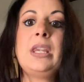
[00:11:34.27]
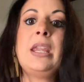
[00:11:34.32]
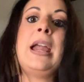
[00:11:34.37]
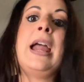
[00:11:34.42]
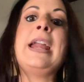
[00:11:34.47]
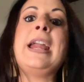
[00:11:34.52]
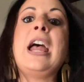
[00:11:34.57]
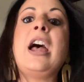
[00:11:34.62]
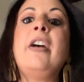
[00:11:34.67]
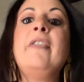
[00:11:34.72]

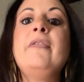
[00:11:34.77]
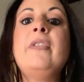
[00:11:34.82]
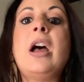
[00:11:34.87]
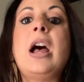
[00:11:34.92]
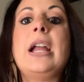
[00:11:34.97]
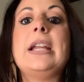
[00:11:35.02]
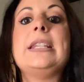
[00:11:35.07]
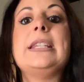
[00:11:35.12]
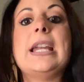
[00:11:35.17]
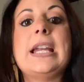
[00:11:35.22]
I have
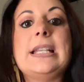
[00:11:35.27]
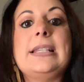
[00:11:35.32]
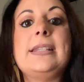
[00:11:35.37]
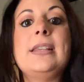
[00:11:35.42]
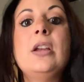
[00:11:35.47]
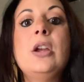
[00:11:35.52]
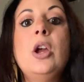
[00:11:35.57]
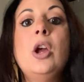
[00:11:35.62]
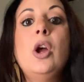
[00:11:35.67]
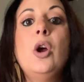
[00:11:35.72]
not yet
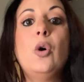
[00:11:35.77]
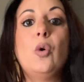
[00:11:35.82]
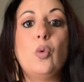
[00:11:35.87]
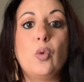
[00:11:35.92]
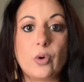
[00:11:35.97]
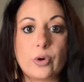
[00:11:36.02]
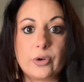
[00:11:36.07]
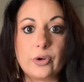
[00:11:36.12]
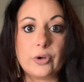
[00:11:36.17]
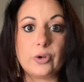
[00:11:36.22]

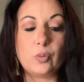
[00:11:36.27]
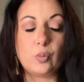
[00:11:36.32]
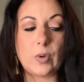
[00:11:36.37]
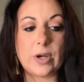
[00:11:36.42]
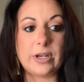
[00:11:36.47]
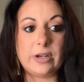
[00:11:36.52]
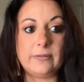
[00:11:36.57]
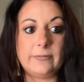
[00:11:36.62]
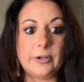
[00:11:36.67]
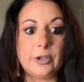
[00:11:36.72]
ordered
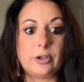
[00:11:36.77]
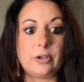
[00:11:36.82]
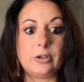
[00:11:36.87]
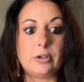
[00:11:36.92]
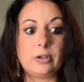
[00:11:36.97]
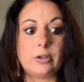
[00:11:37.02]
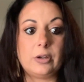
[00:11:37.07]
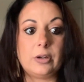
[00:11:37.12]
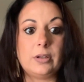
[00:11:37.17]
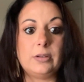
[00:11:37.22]
one of
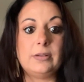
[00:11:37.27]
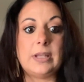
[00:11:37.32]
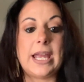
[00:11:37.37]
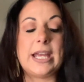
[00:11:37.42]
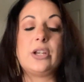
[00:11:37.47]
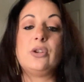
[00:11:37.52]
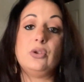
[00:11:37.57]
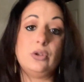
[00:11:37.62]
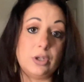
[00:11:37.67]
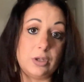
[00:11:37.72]
her
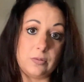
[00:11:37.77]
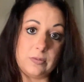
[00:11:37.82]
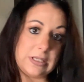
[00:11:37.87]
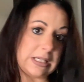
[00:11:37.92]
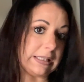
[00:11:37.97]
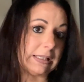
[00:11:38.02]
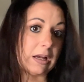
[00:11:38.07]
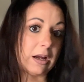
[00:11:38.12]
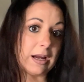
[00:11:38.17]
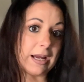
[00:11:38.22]
like new
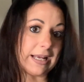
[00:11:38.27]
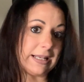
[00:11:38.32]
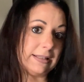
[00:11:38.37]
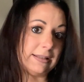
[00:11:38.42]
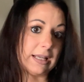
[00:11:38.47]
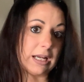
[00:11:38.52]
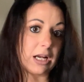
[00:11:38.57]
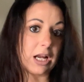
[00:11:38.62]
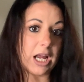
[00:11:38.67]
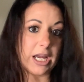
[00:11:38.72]
designs
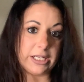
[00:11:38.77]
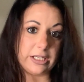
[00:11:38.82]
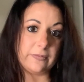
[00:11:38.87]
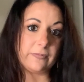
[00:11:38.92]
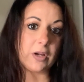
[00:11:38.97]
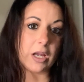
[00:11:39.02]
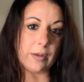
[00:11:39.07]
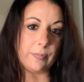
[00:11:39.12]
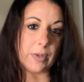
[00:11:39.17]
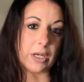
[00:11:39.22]
that kind
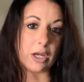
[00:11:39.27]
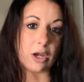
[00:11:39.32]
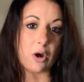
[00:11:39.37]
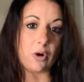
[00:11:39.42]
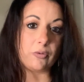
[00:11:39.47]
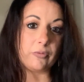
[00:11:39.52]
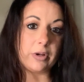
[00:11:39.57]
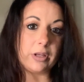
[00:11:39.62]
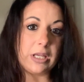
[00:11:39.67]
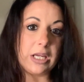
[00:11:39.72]
of come and
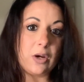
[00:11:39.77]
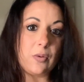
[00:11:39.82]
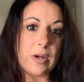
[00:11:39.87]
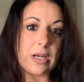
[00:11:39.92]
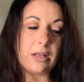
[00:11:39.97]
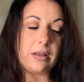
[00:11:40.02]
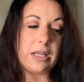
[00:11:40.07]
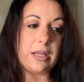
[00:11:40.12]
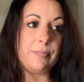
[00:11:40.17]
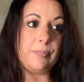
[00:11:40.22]
go really
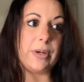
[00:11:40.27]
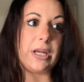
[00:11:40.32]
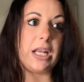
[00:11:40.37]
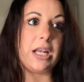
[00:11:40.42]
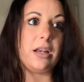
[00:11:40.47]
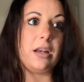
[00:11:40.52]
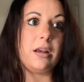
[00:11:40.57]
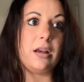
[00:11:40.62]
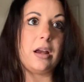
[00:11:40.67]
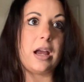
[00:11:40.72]
quickly, but
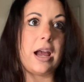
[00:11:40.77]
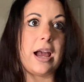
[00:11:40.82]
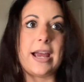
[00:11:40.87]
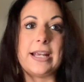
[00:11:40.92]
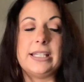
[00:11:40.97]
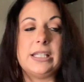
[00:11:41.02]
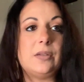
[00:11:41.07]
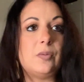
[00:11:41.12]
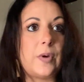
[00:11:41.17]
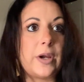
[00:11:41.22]

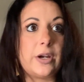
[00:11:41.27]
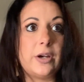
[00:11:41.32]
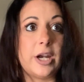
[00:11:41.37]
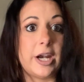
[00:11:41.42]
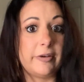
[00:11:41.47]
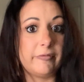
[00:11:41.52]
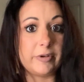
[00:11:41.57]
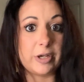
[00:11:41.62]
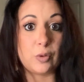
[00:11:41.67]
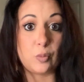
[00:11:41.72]
I swear
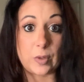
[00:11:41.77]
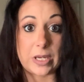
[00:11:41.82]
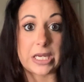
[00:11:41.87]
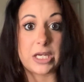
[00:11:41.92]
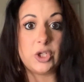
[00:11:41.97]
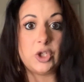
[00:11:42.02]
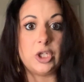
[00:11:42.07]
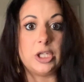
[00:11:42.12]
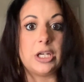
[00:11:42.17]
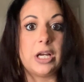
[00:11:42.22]
every week
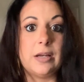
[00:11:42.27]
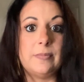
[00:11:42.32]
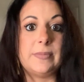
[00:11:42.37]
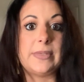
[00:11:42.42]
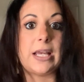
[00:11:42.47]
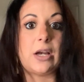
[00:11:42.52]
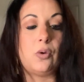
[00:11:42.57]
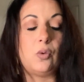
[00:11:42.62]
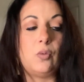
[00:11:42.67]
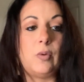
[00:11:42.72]
she
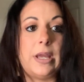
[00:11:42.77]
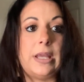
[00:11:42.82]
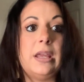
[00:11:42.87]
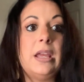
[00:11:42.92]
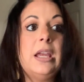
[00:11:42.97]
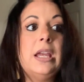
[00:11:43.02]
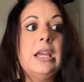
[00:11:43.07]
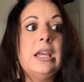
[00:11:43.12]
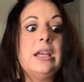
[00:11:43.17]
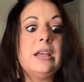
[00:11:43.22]
comes out with
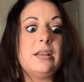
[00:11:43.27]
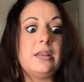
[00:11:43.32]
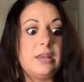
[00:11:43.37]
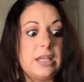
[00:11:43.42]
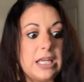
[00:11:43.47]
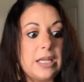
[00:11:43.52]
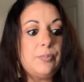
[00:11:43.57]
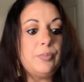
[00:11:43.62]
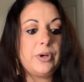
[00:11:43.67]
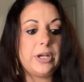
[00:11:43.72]

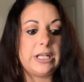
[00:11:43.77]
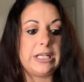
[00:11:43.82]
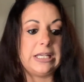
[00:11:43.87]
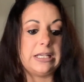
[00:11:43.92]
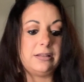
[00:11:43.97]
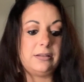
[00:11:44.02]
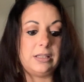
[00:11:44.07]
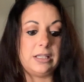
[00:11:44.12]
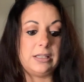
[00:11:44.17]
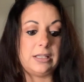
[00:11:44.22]
the
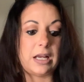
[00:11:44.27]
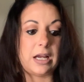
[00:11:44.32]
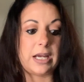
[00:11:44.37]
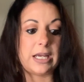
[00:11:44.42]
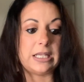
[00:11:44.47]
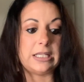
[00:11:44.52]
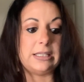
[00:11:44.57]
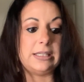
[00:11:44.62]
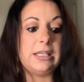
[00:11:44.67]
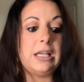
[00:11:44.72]
prettiest
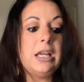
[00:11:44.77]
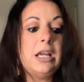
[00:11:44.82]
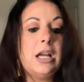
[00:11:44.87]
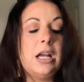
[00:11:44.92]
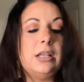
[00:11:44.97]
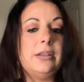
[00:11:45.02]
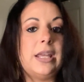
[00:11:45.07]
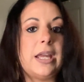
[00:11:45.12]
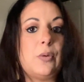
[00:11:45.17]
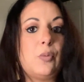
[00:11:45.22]
designs.
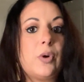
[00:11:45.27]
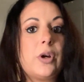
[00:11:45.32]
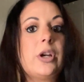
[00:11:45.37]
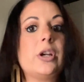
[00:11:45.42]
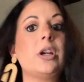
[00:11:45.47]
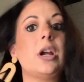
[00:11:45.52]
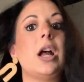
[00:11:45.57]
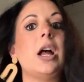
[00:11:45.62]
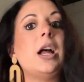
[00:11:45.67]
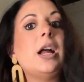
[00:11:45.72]
They
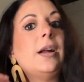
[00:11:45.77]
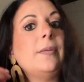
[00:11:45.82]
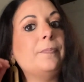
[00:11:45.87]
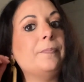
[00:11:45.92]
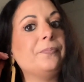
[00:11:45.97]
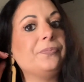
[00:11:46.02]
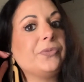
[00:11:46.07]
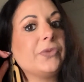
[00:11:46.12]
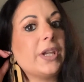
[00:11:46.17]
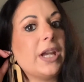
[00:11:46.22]
were,
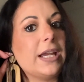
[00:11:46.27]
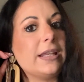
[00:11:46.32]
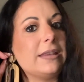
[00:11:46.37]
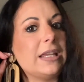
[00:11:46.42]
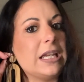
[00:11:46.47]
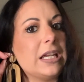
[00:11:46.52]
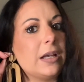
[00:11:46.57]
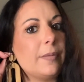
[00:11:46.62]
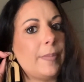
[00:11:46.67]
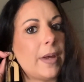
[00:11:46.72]
I
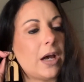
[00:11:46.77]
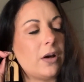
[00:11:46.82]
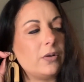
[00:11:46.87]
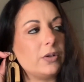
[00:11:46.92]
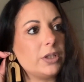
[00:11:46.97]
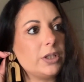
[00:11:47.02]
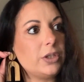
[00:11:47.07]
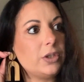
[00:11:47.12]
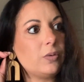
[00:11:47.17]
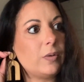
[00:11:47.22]
think about
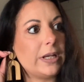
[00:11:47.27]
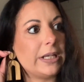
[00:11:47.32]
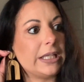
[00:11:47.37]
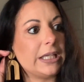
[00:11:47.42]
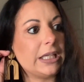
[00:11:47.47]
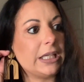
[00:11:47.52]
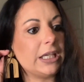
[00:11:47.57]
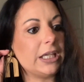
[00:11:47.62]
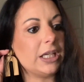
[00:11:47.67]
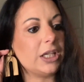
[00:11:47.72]

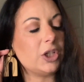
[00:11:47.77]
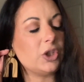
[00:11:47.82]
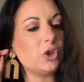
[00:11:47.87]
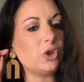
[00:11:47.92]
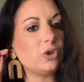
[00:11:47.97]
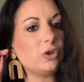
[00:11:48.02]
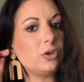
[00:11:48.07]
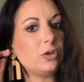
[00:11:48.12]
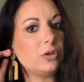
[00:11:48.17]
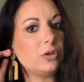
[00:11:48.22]
$20-ish.